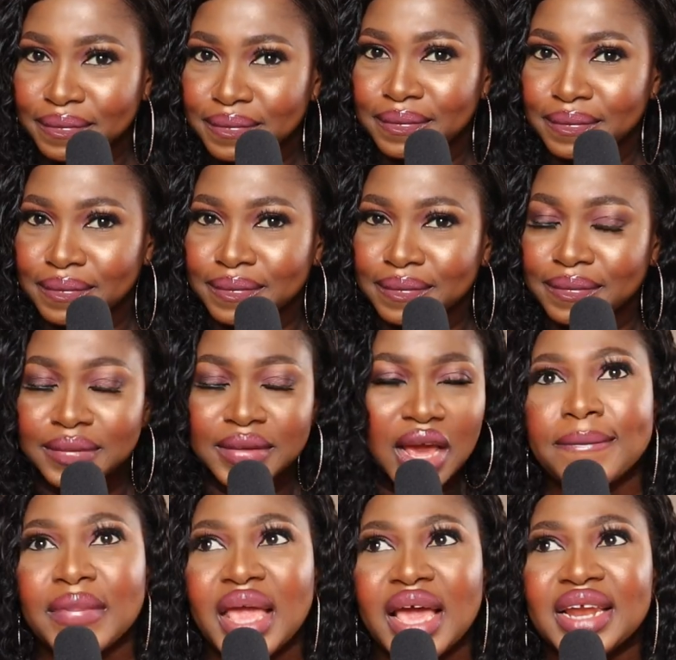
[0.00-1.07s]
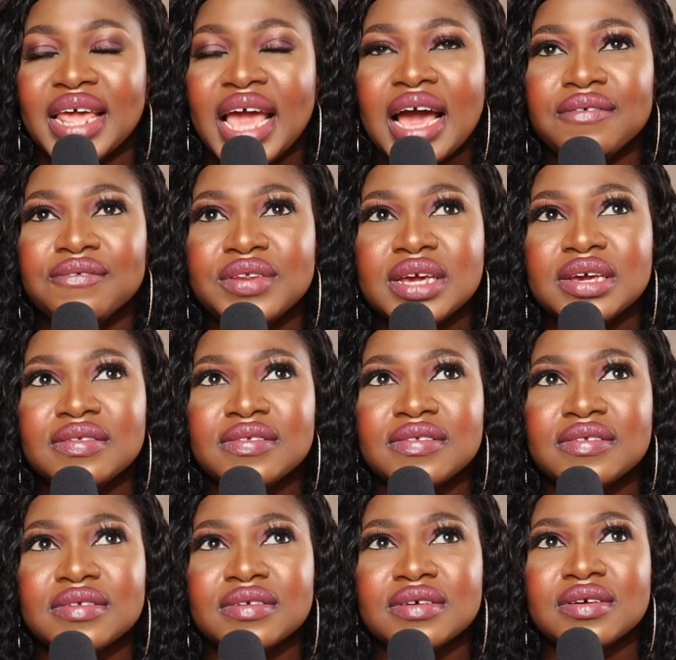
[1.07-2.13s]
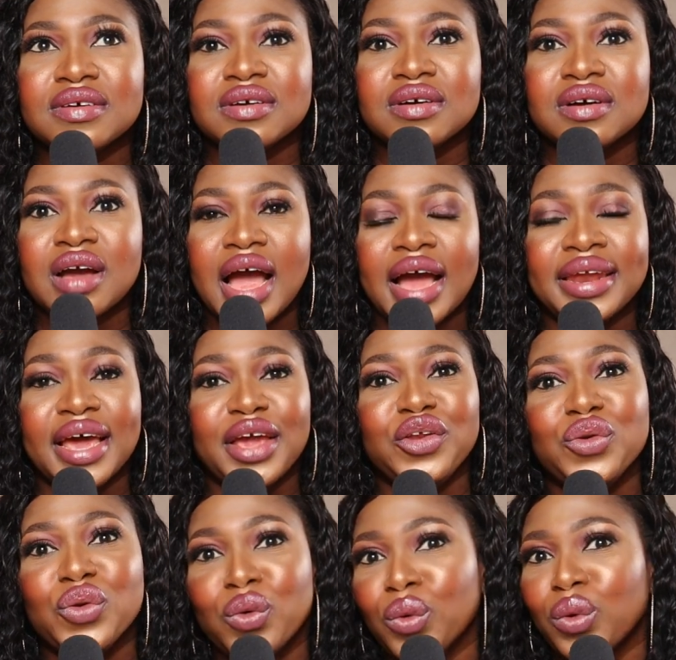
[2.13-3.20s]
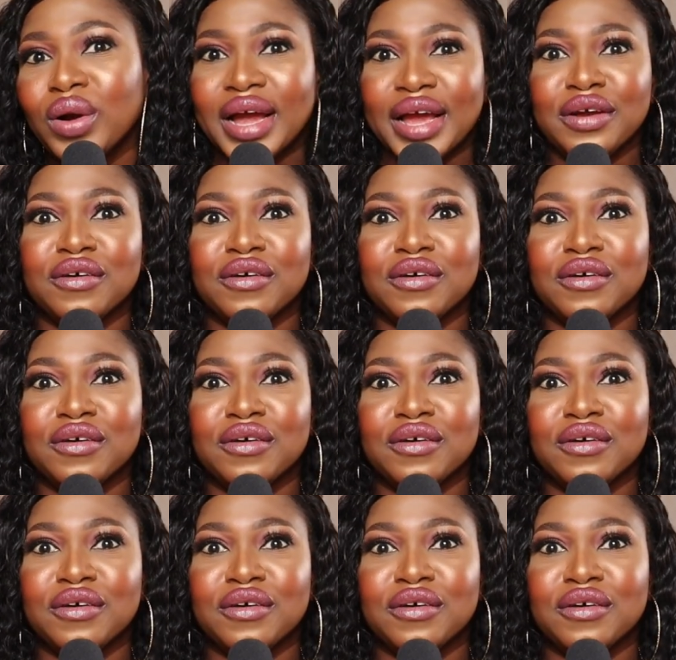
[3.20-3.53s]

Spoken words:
Mm-hmm. They have this, I don't know,